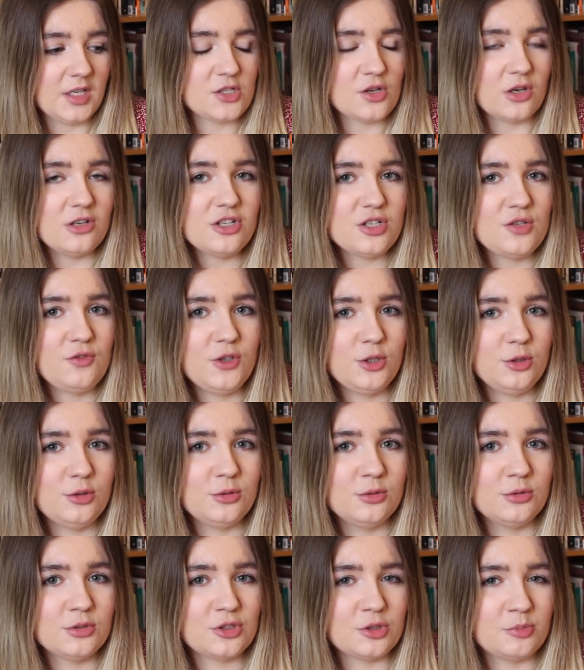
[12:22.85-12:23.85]
So I just
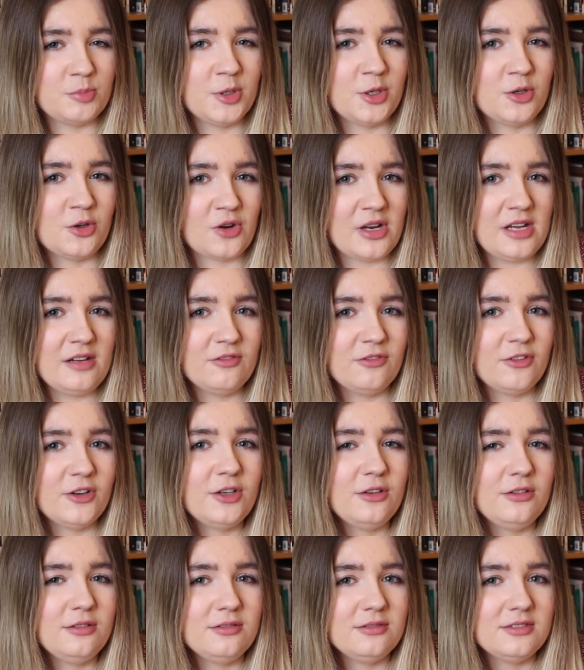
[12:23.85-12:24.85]
feel super
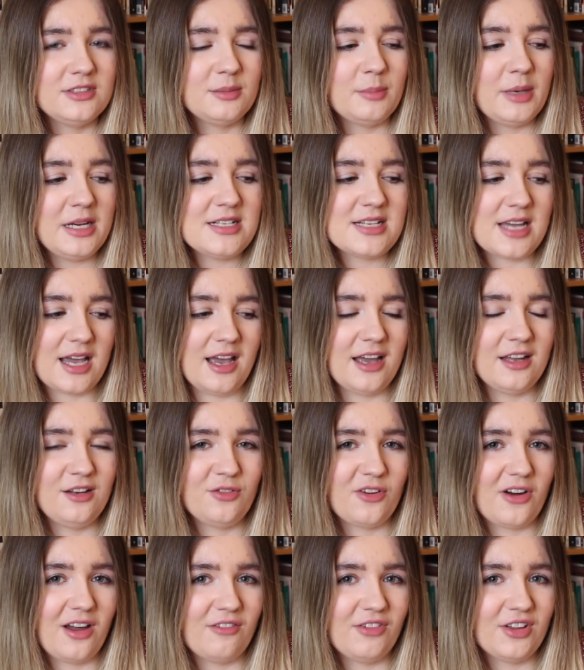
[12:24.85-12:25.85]
grateful to my dad
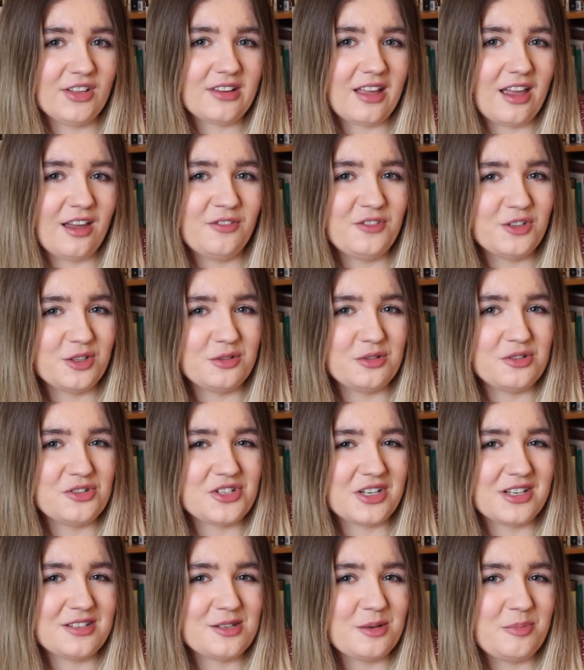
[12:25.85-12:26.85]
for having left all those
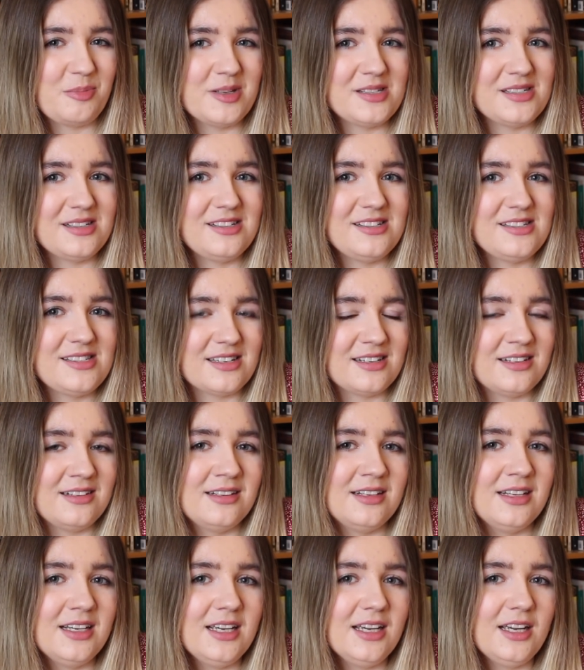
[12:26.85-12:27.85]
jigsaw puzzles
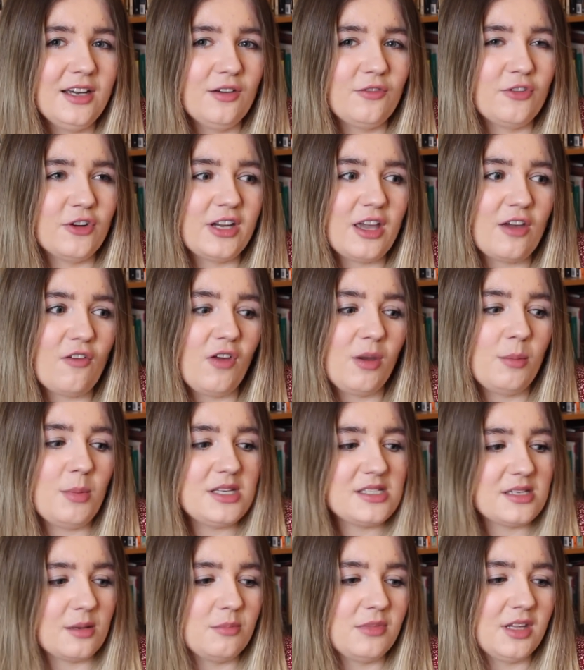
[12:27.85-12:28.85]
and for giving
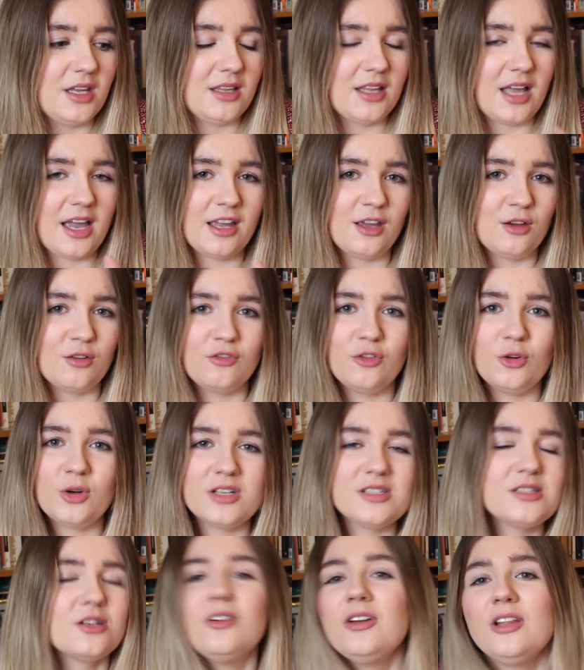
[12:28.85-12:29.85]
me something that I can
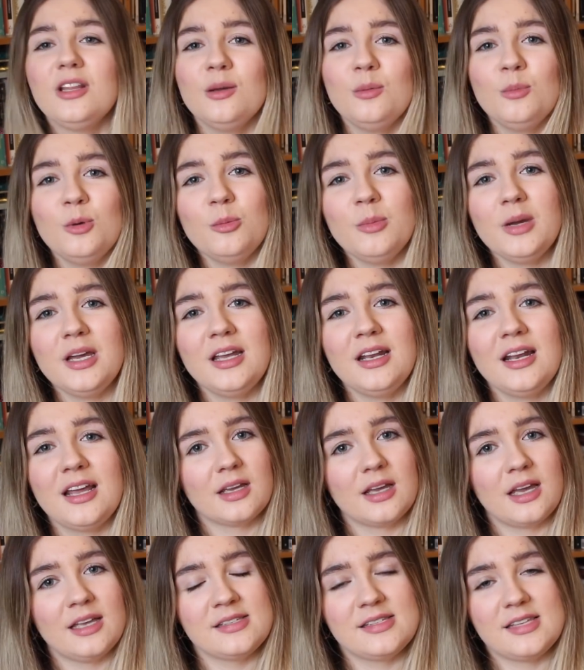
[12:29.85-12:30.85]
focus on at the moment
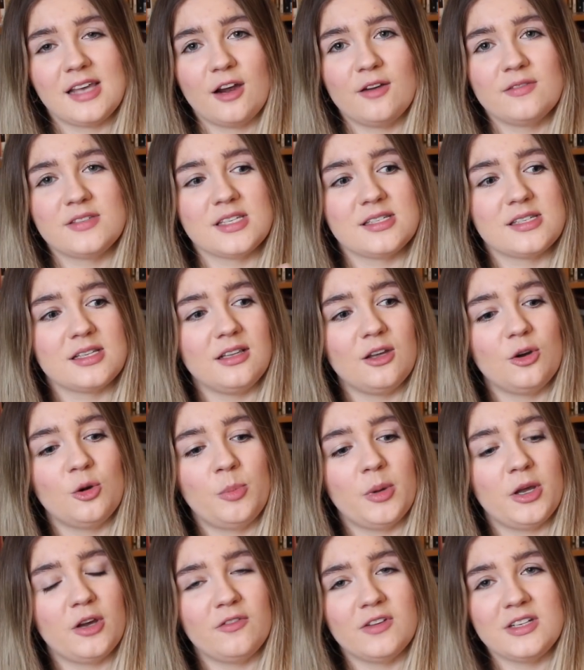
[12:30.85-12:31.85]
and serves as a little
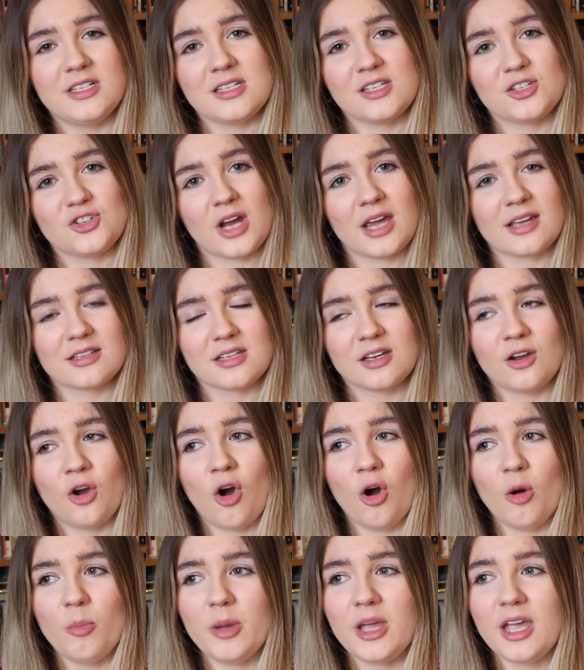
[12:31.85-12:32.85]
bit of a distracting
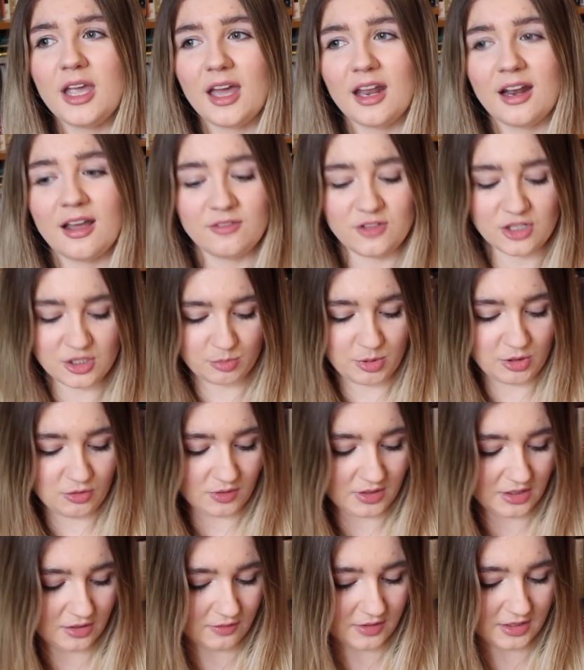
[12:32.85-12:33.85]
hobby, and I've just been
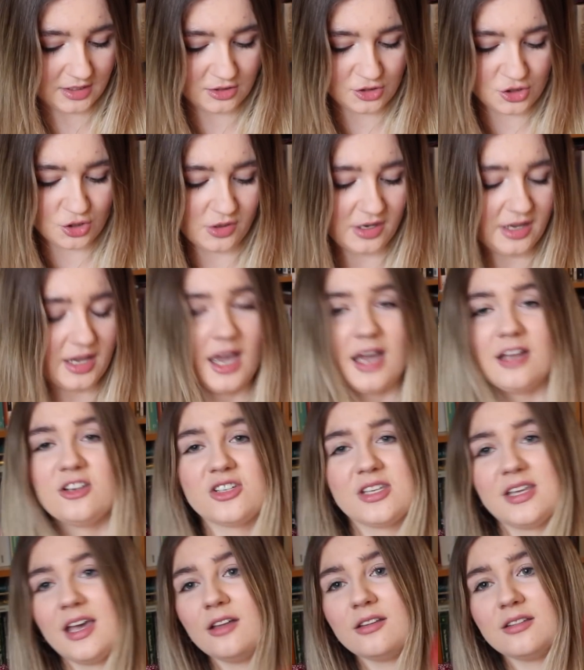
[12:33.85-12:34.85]
really, really enjoying it. I
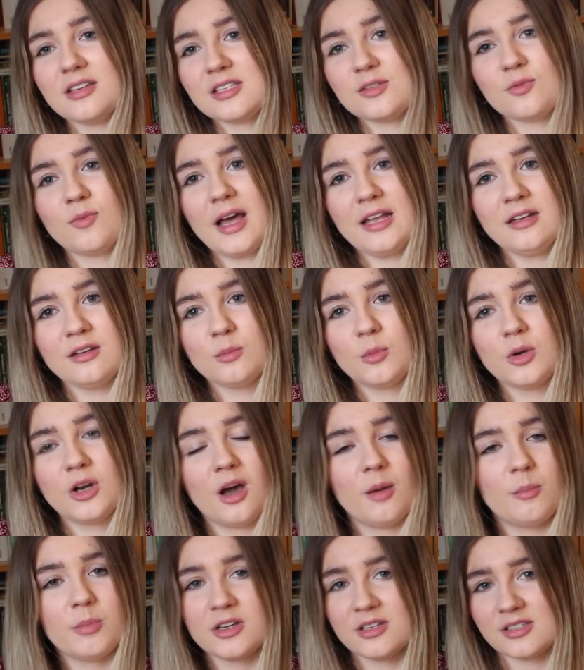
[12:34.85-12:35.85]
just held this random one
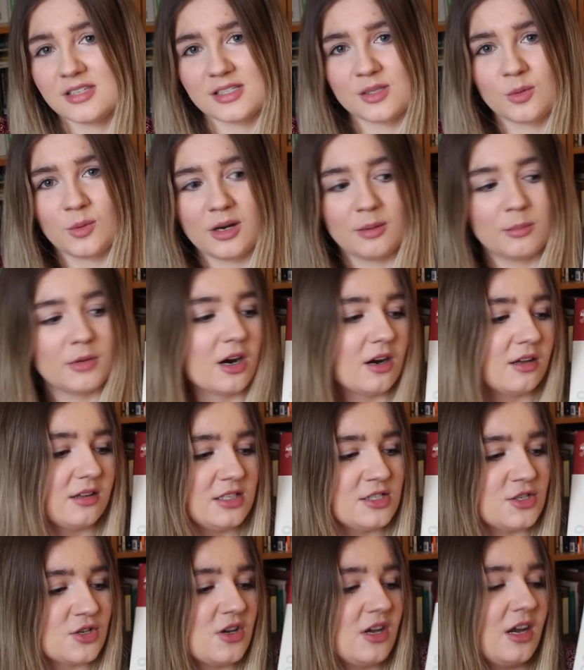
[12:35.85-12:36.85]
up because it's the one I'm
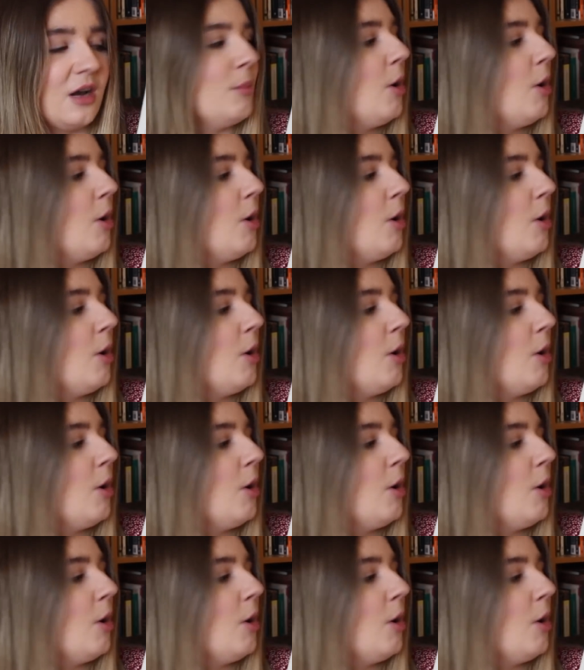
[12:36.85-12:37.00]
currently doing.